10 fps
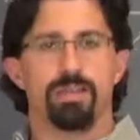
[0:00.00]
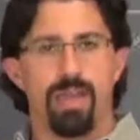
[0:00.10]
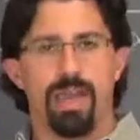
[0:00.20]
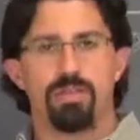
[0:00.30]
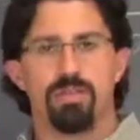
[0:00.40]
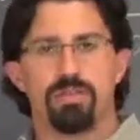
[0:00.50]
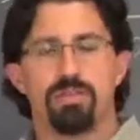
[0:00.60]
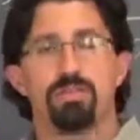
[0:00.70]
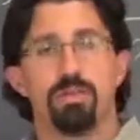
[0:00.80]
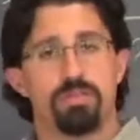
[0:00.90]
tangent,
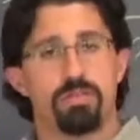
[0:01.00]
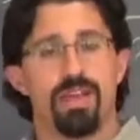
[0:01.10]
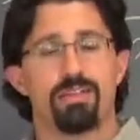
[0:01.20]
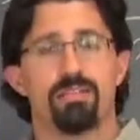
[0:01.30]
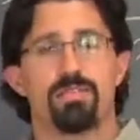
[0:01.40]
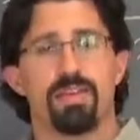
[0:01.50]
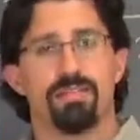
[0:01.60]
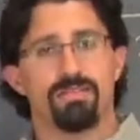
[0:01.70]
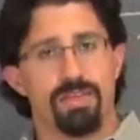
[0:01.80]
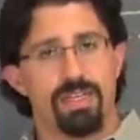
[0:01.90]
because it ends up
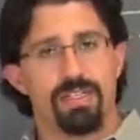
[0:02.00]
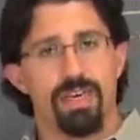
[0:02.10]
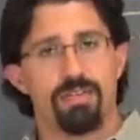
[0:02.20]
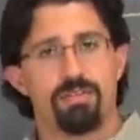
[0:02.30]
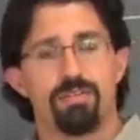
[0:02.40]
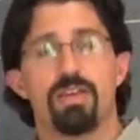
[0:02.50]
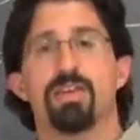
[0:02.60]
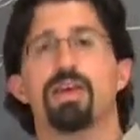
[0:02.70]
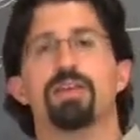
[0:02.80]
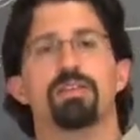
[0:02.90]
being very nice
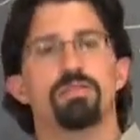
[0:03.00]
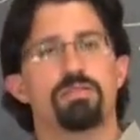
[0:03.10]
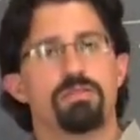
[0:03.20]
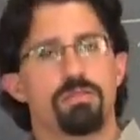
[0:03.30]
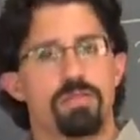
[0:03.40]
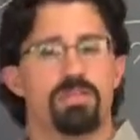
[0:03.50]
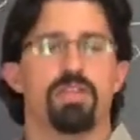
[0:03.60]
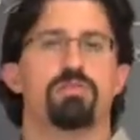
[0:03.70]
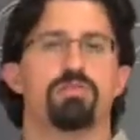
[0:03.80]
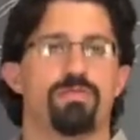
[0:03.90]
and extremely
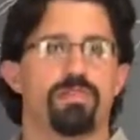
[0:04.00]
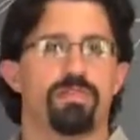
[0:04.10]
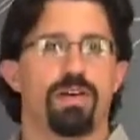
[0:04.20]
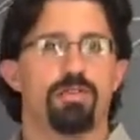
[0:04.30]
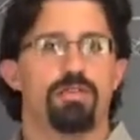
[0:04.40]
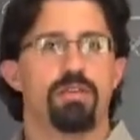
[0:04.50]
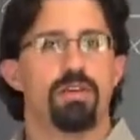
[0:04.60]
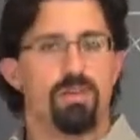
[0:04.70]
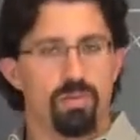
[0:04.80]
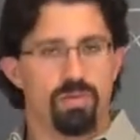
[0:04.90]
useful for us
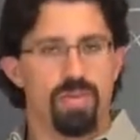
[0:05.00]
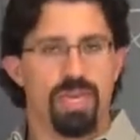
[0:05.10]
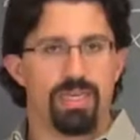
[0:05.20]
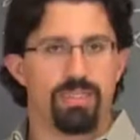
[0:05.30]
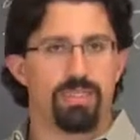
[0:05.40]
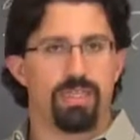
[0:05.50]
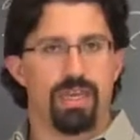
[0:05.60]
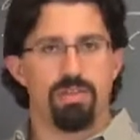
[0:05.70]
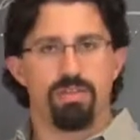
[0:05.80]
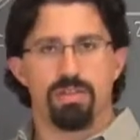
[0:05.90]
when we hit
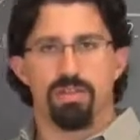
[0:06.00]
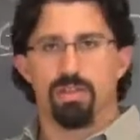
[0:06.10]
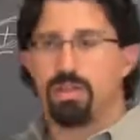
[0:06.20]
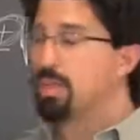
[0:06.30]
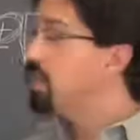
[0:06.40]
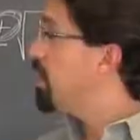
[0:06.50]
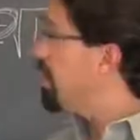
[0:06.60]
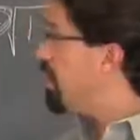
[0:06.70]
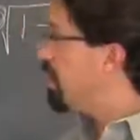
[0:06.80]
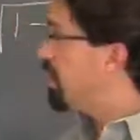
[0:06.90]
integration.
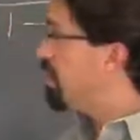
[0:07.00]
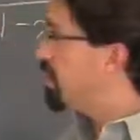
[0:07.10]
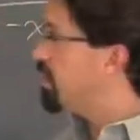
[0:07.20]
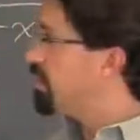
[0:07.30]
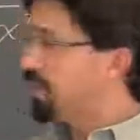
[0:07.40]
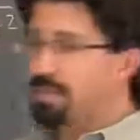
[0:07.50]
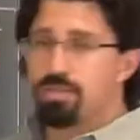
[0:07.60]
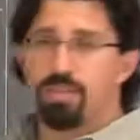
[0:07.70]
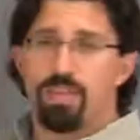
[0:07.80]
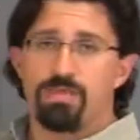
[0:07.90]
The
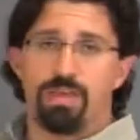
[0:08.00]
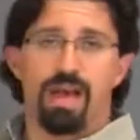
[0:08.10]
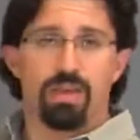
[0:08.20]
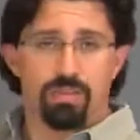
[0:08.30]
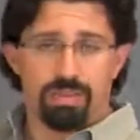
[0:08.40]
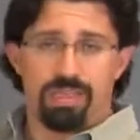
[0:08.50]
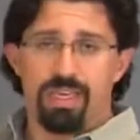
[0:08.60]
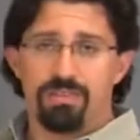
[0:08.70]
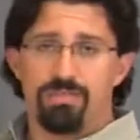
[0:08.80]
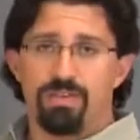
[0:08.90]
rest of them I will
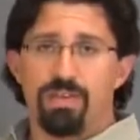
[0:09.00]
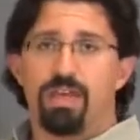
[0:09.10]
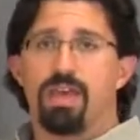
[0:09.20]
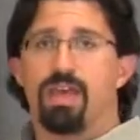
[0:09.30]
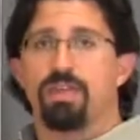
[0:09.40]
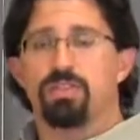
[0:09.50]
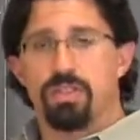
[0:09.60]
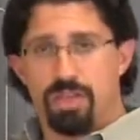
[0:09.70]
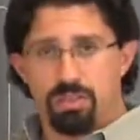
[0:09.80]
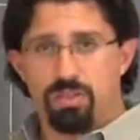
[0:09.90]
leave and
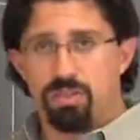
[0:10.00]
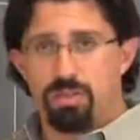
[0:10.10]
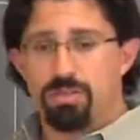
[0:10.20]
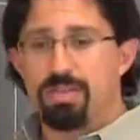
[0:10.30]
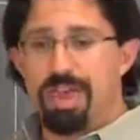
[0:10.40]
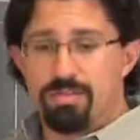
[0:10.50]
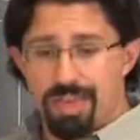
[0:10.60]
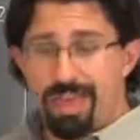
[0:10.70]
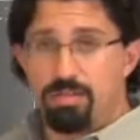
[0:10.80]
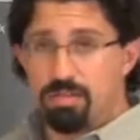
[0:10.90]
try to do those as
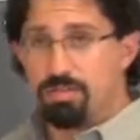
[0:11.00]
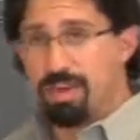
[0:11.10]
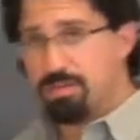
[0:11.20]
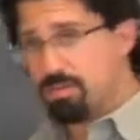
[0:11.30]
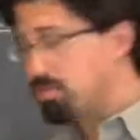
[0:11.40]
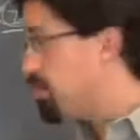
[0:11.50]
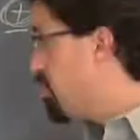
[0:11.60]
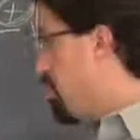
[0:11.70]
exercises.